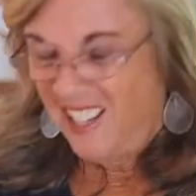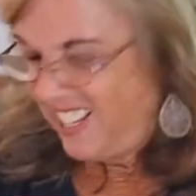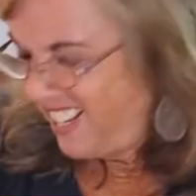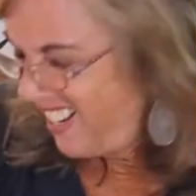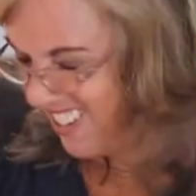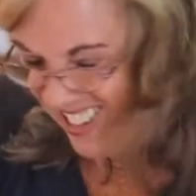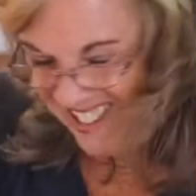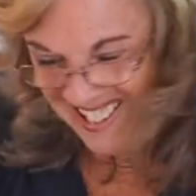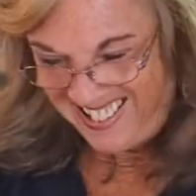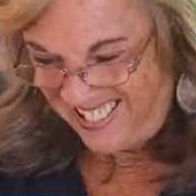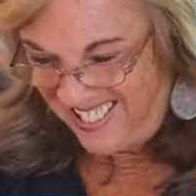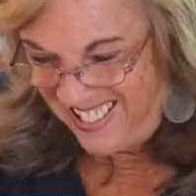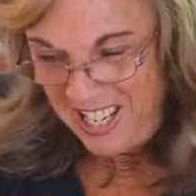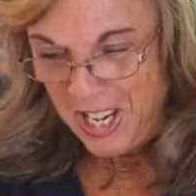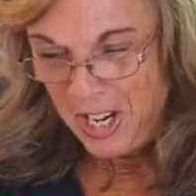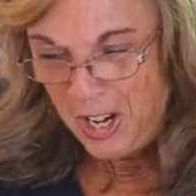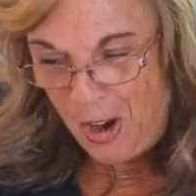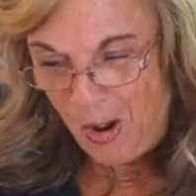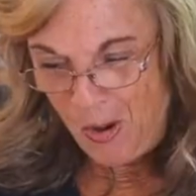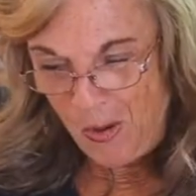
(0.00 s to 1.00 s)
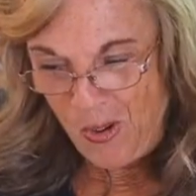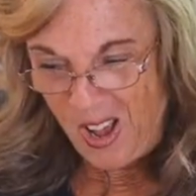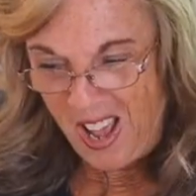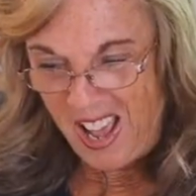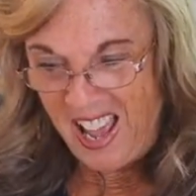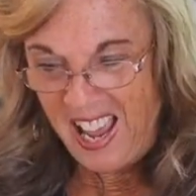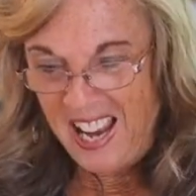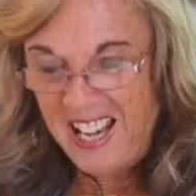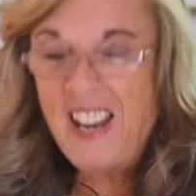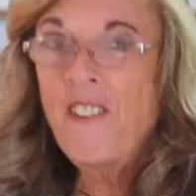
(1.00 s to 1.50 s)

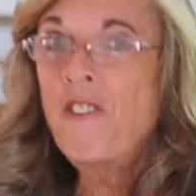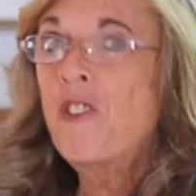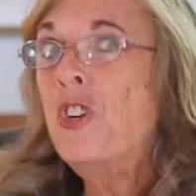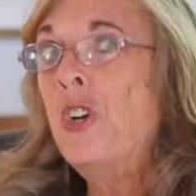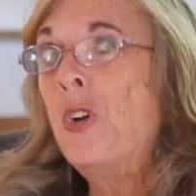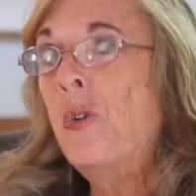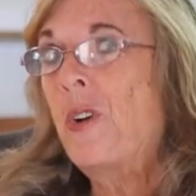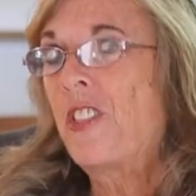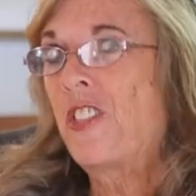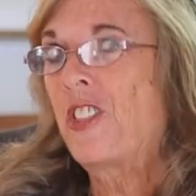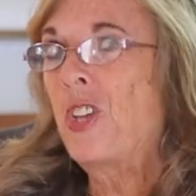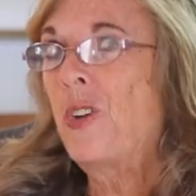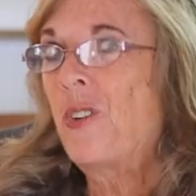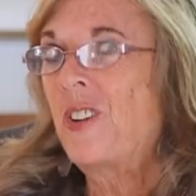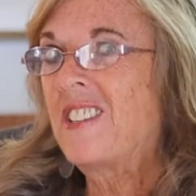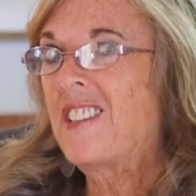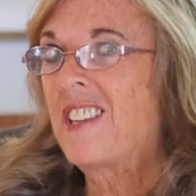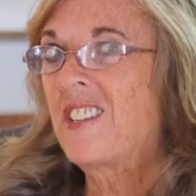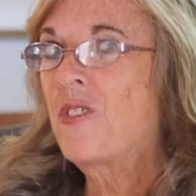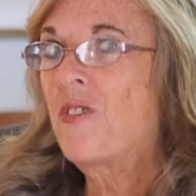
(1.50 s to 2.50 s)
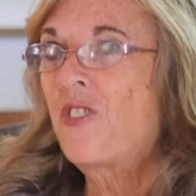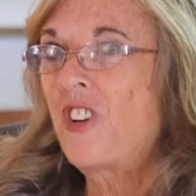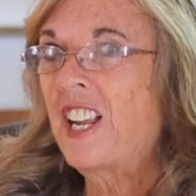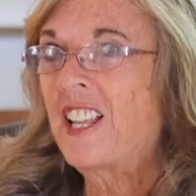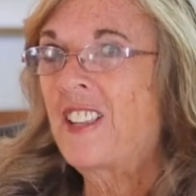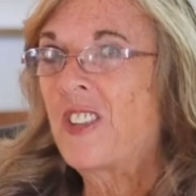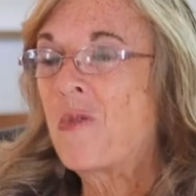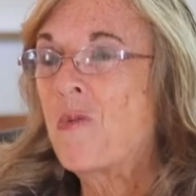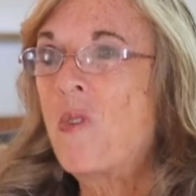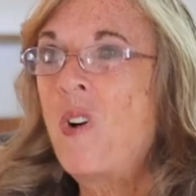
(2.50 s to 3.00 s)
I never knew what the USS
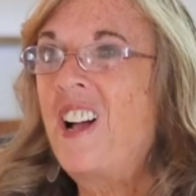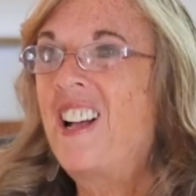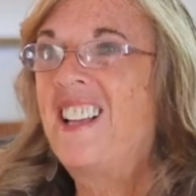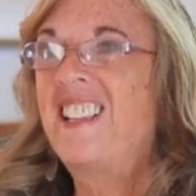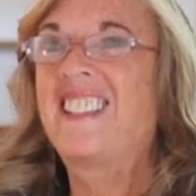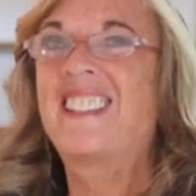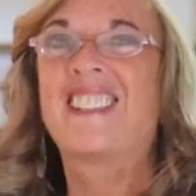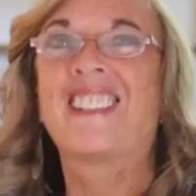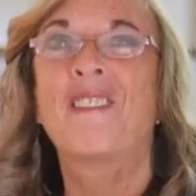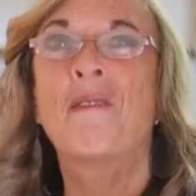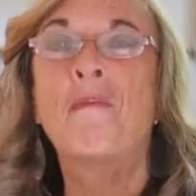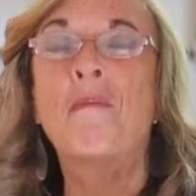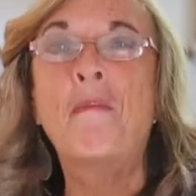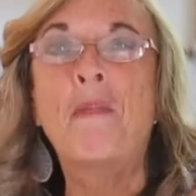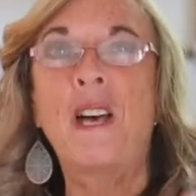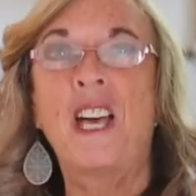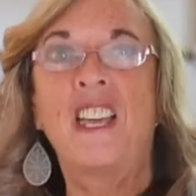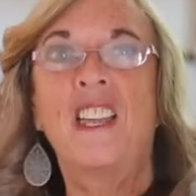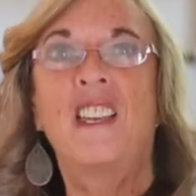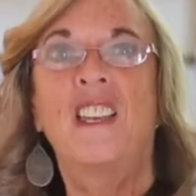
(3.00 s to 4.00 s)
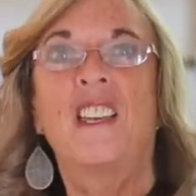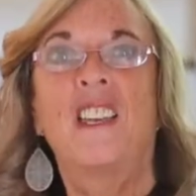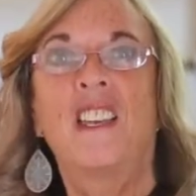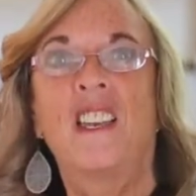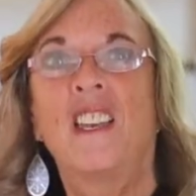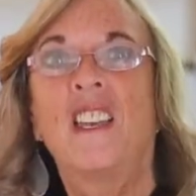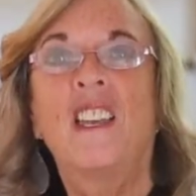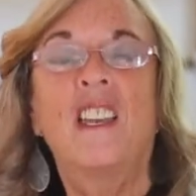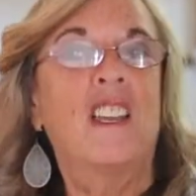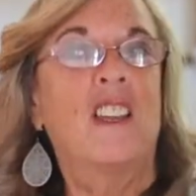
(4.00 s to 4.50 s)
Franklin was, but
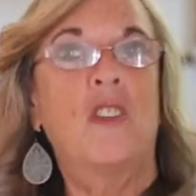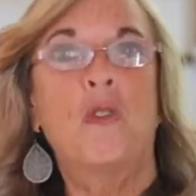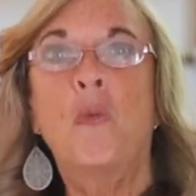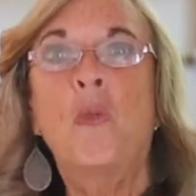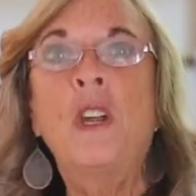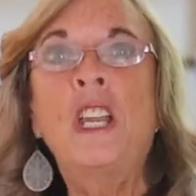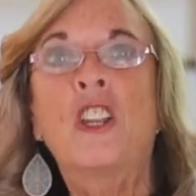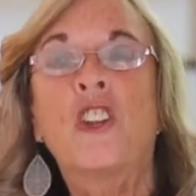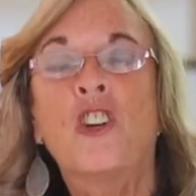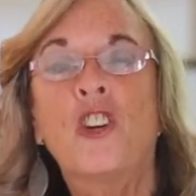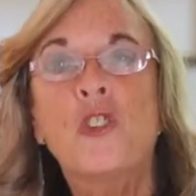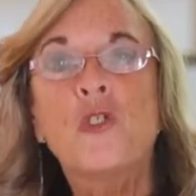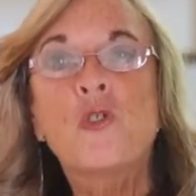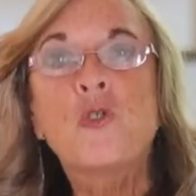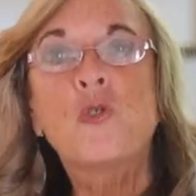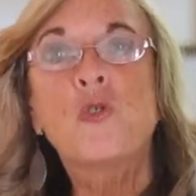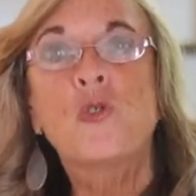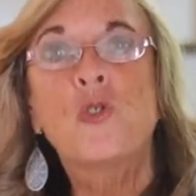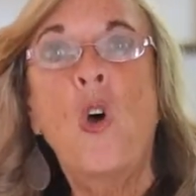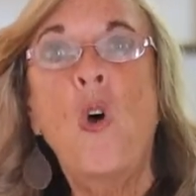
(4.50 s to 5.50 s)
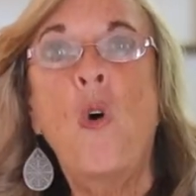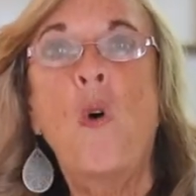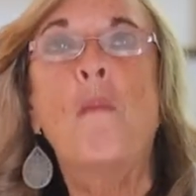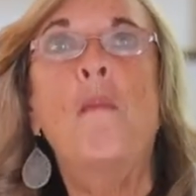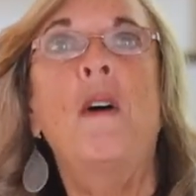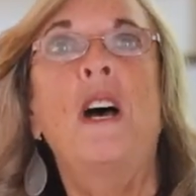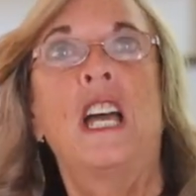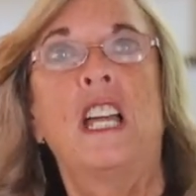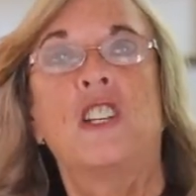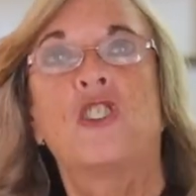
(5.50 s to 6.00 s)
we learned so
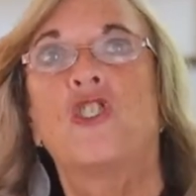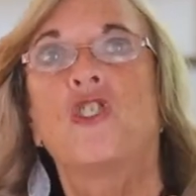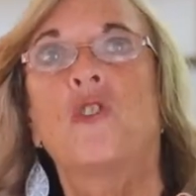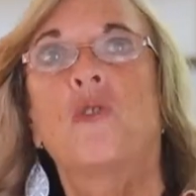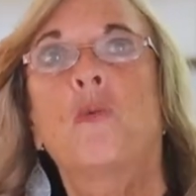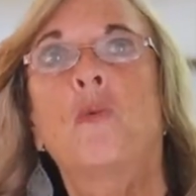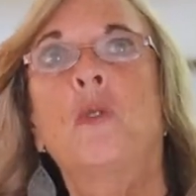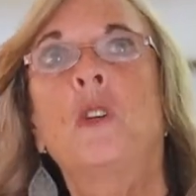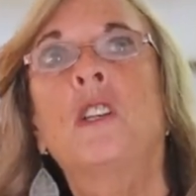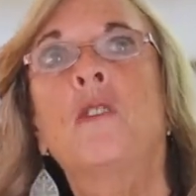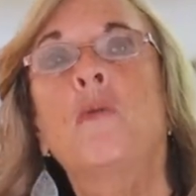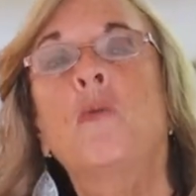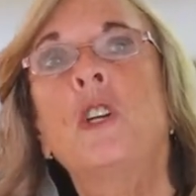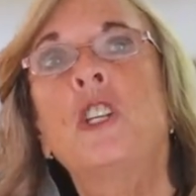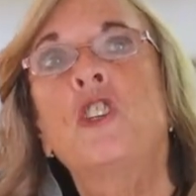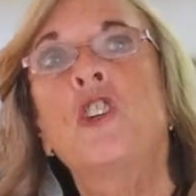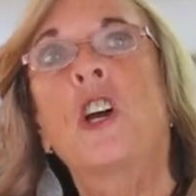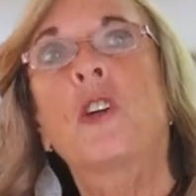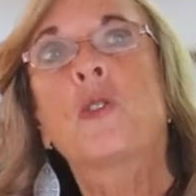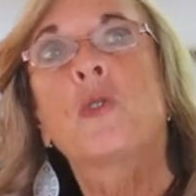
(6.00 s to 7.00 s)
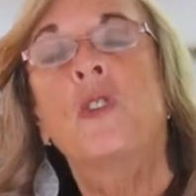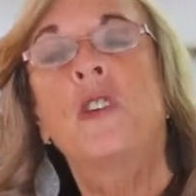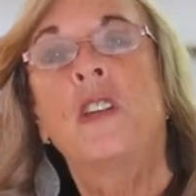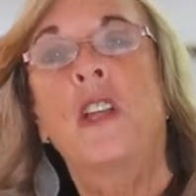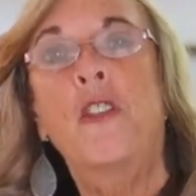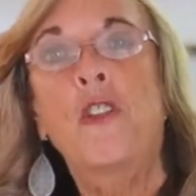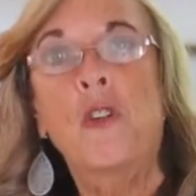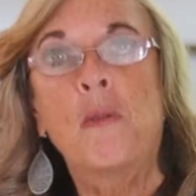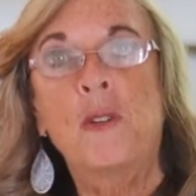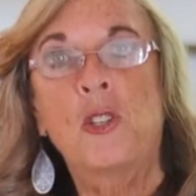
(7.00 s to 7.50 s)
much. We talked to
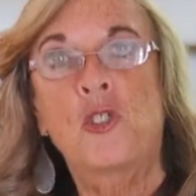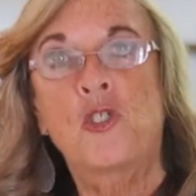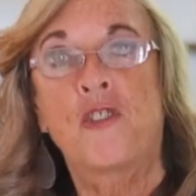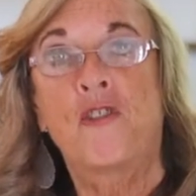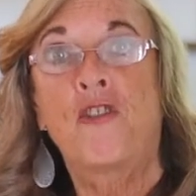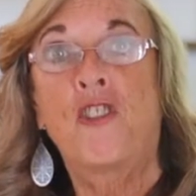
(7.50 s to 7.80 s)
another Mr.